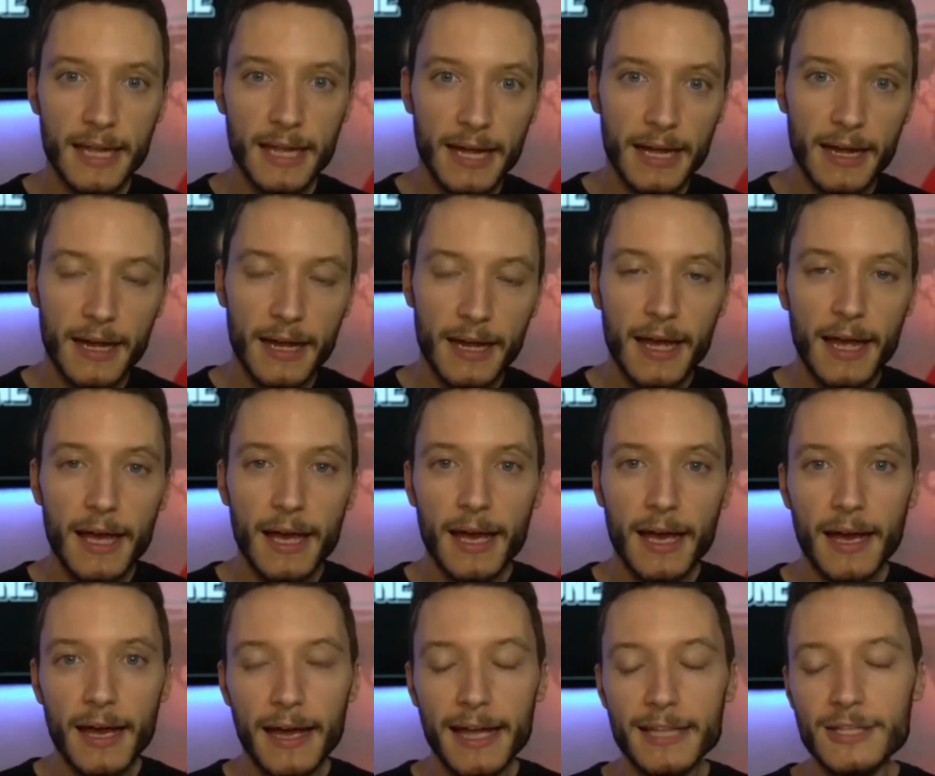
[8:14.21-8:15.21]
Like,
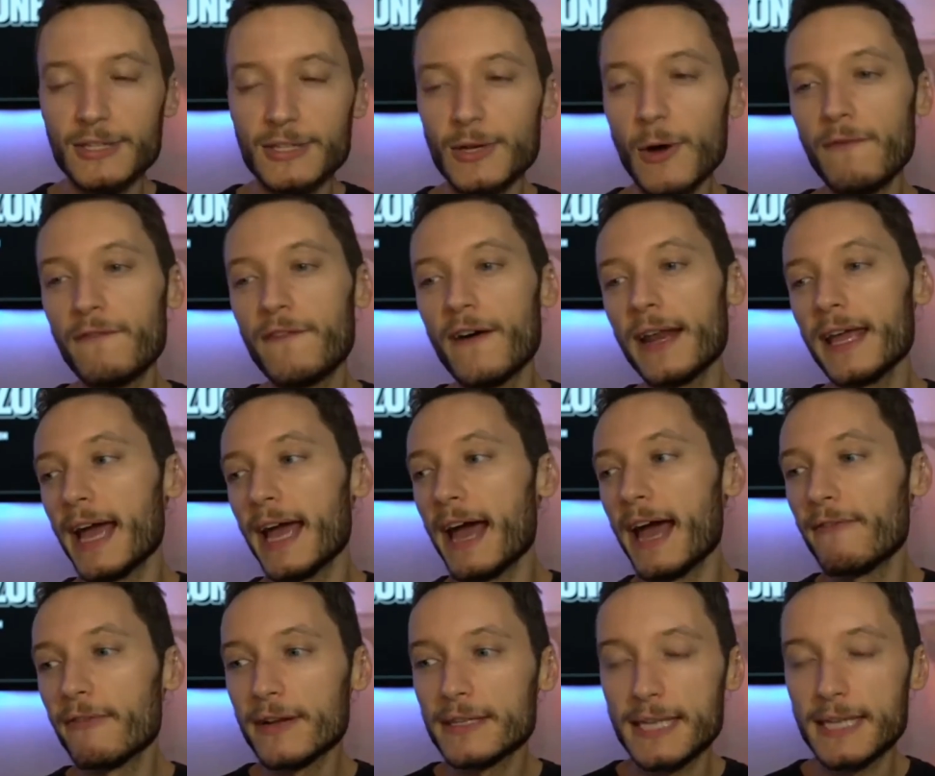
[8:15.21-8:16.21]
it's so funny,
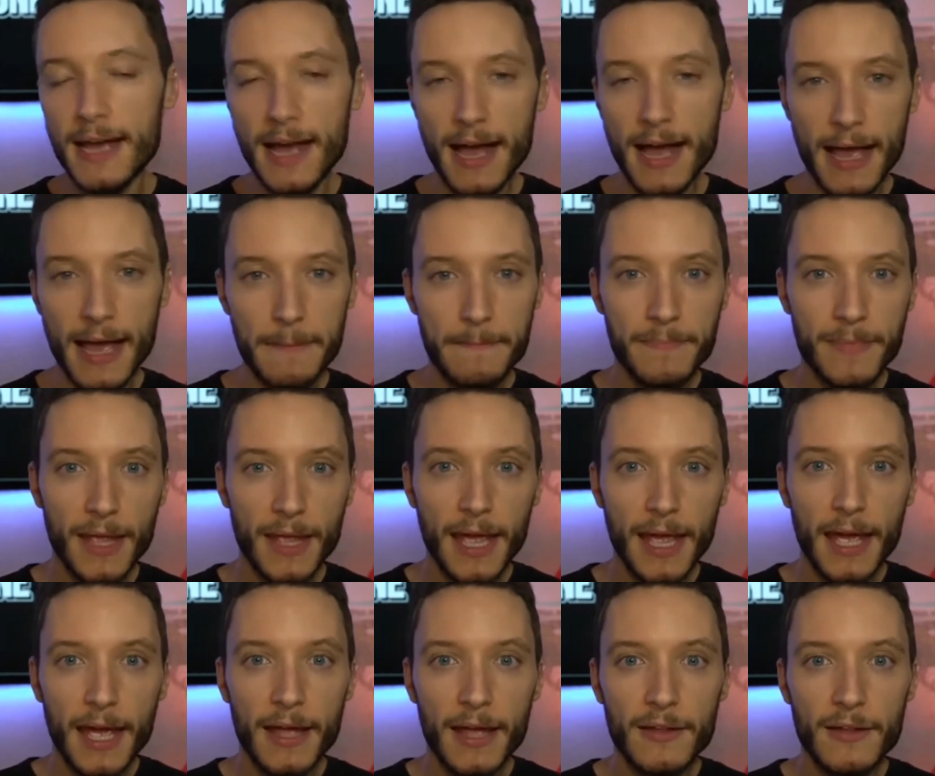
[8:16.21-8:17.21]
every time
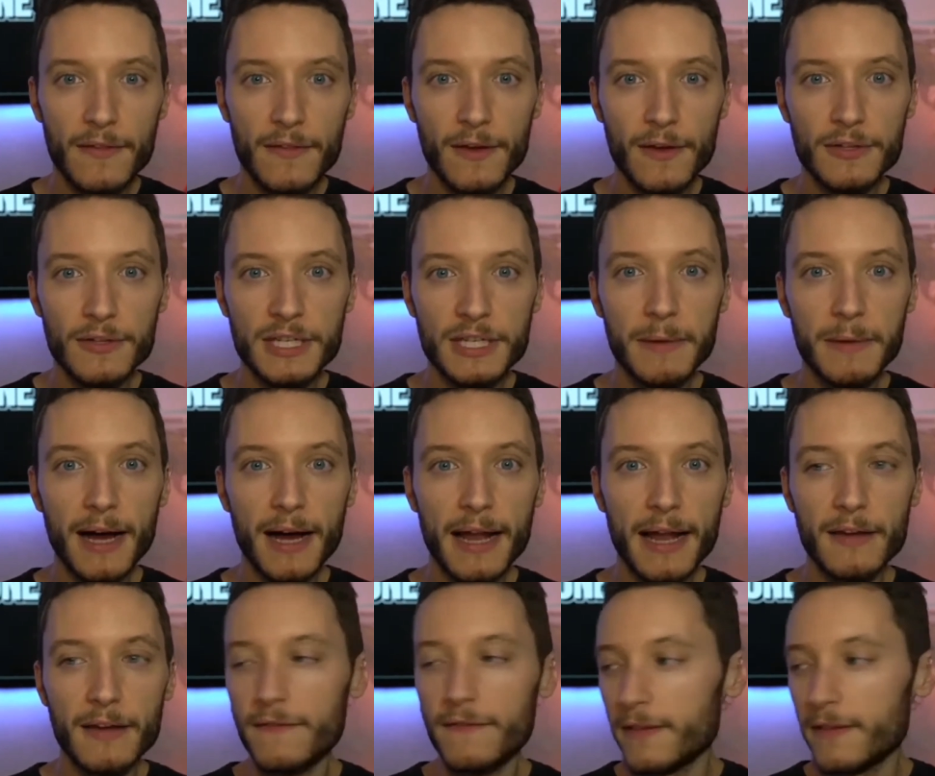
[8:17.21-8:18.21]
there's some
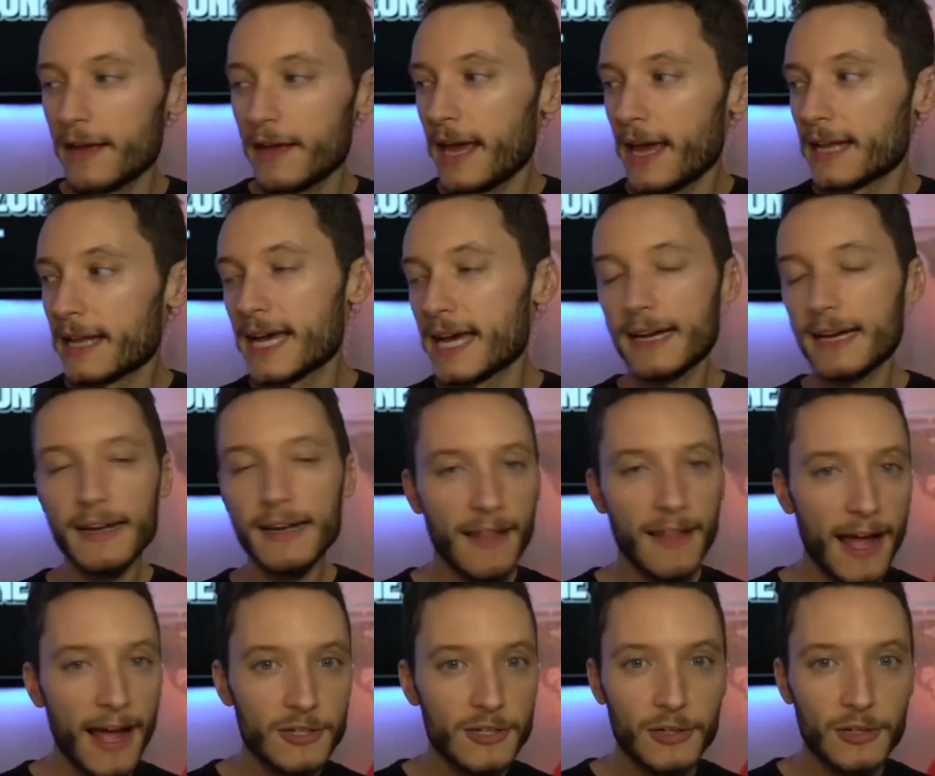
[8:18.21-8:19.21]
kind of
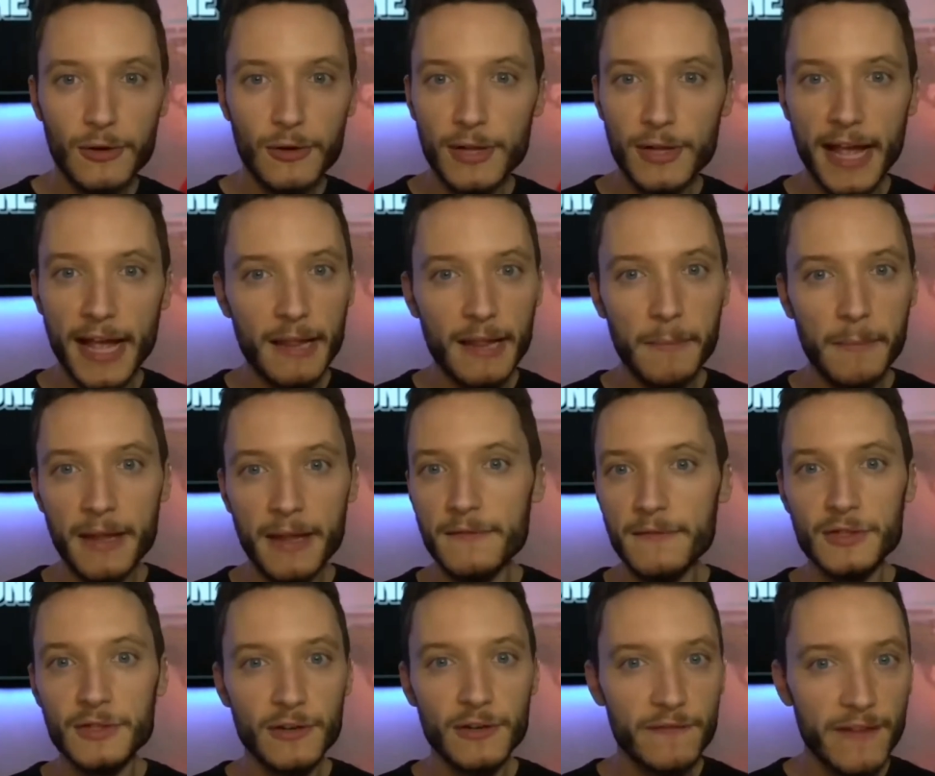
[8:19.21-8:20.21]
technological element
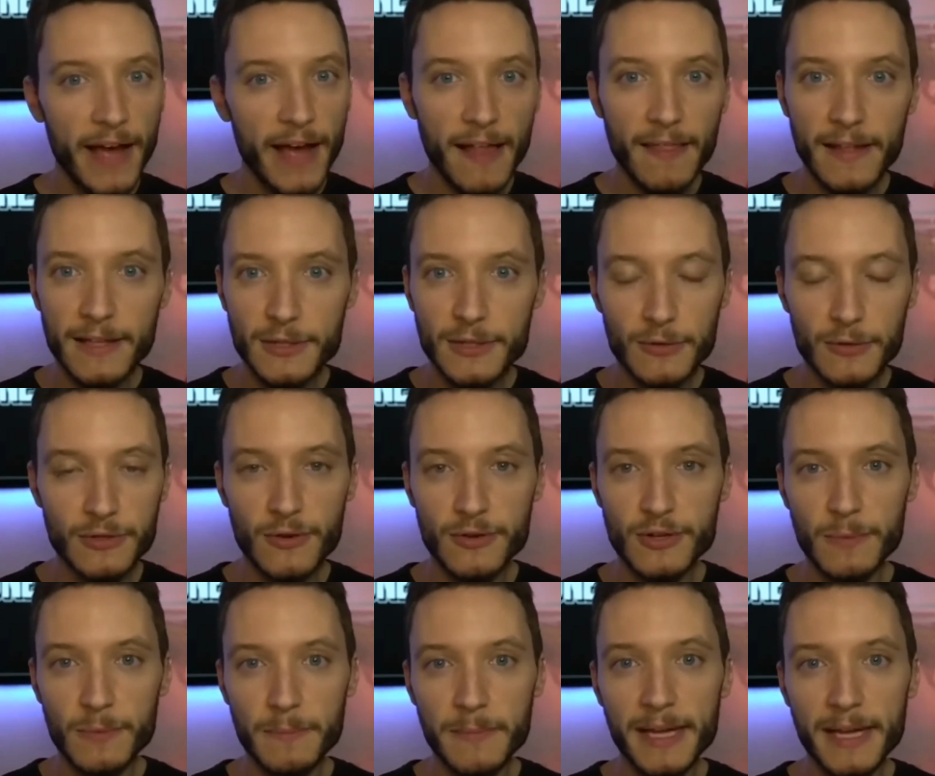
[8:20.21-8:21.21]
of surveillance or
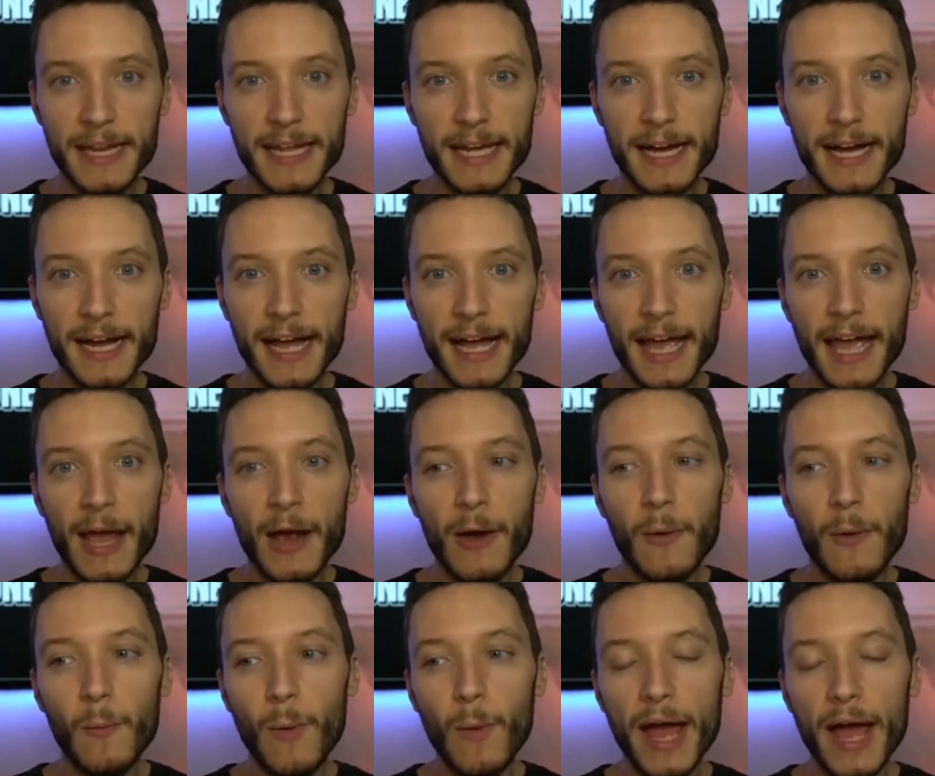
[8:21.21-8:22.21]
social media,
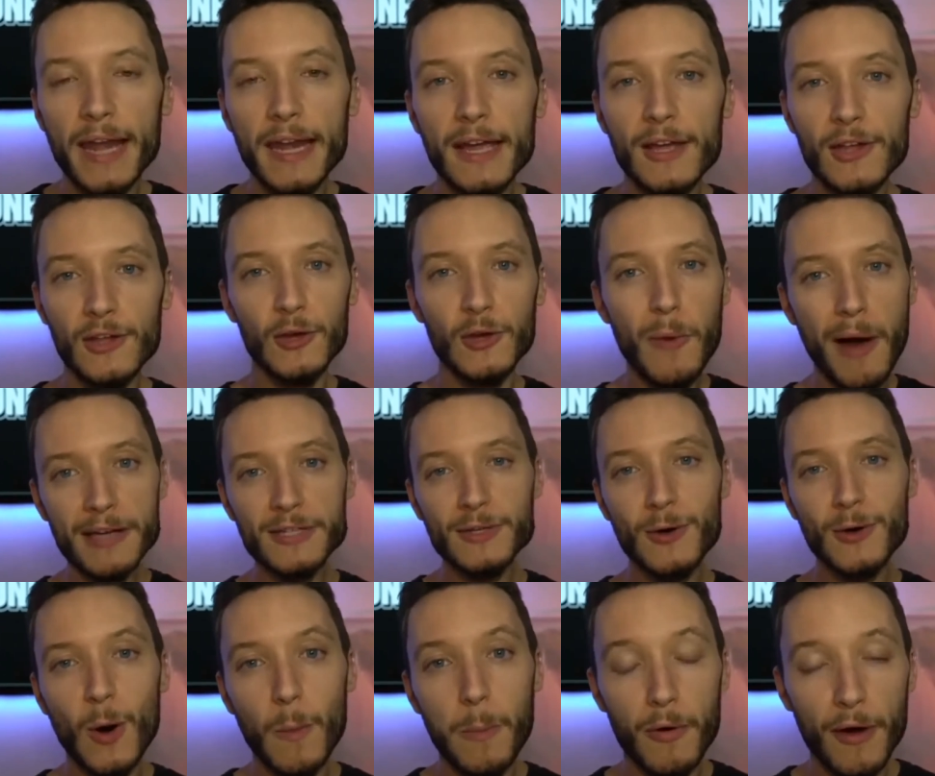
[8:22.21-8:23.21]
when
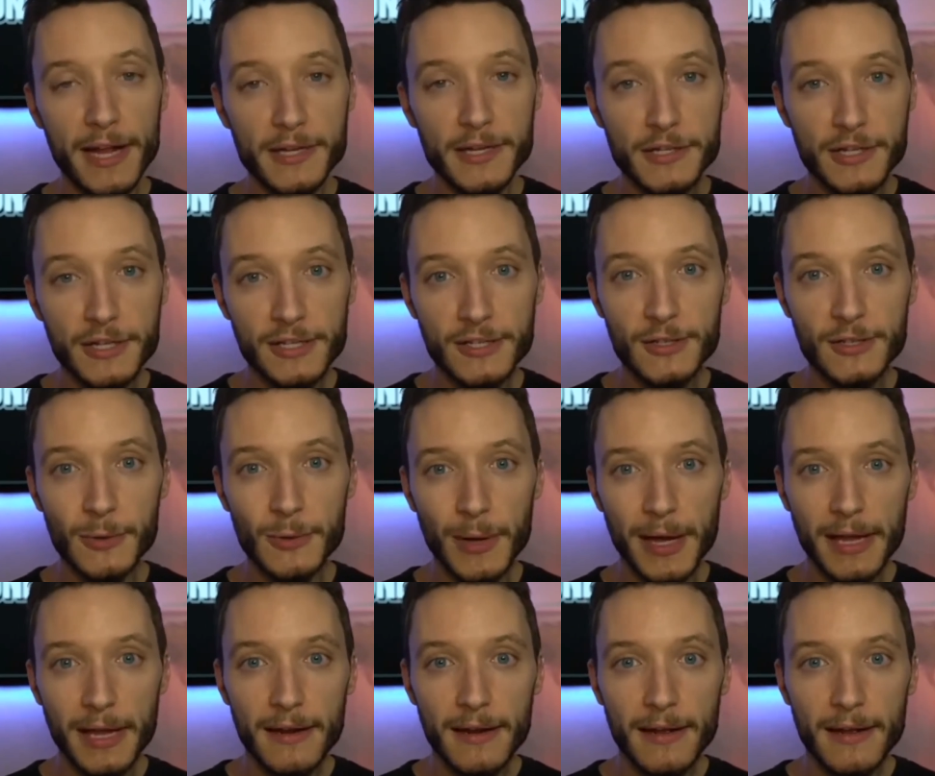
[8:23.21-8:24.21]
US corporations do
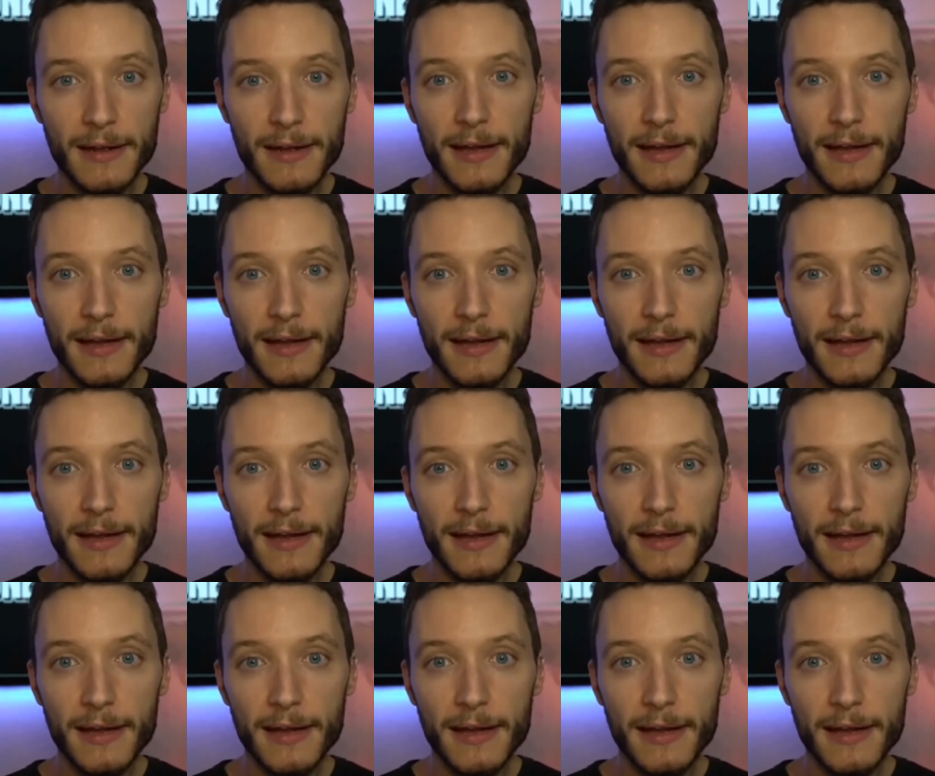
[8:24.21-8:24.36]
it,